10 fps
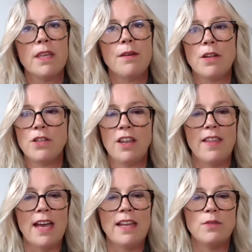turning
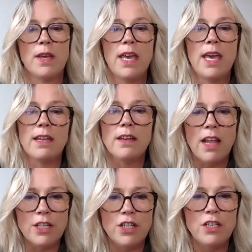that into a kit. And
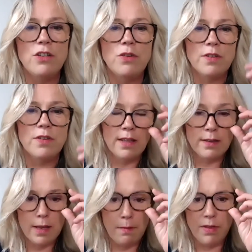actually, did you say that
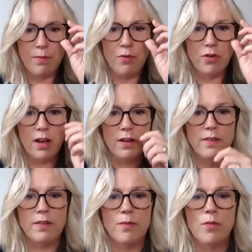some of the
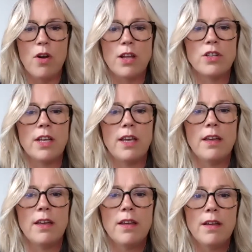products were actually
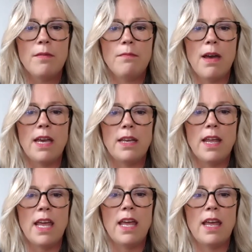made
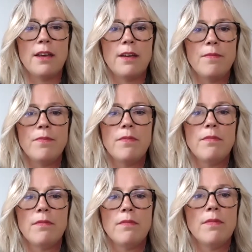here?
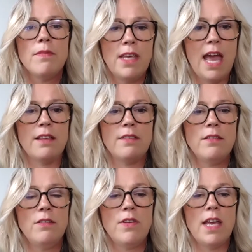Yes,
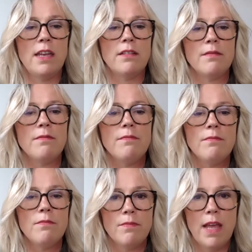you did.
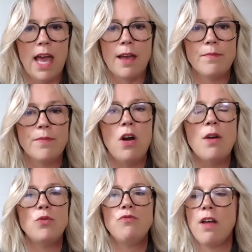Yeah, so I
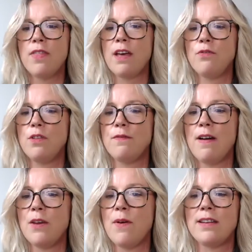would run that through the
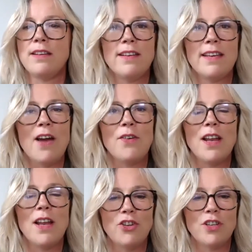value added
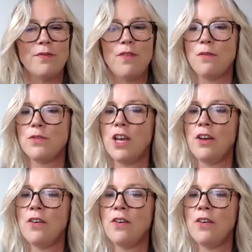calculation if I was you.